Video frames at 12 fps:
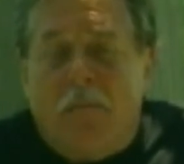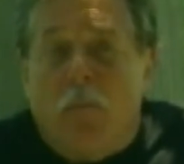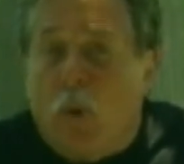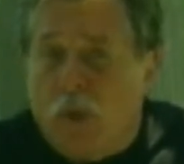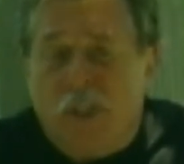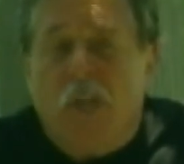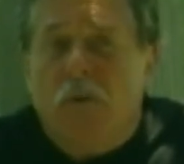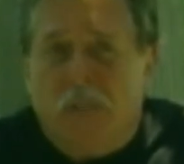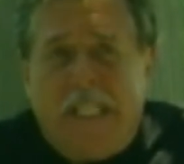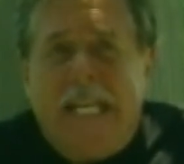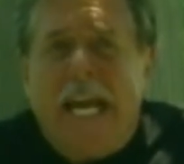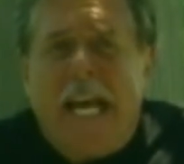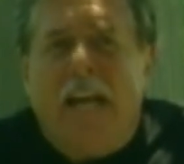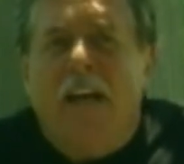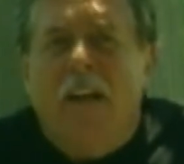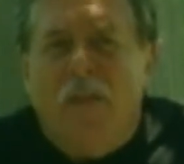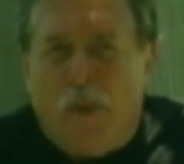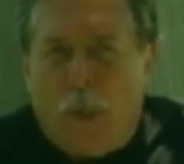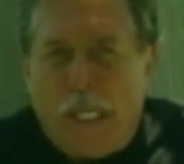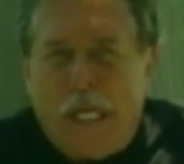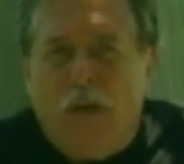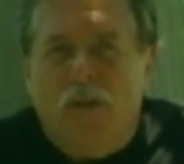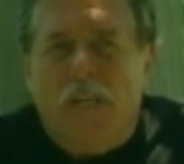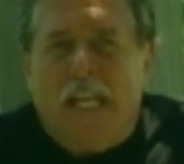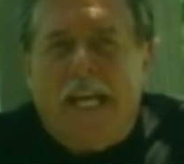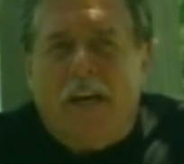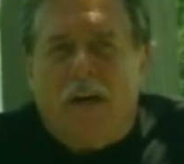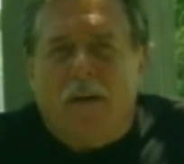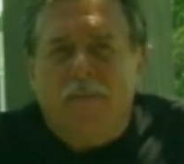more so today, 30 years later.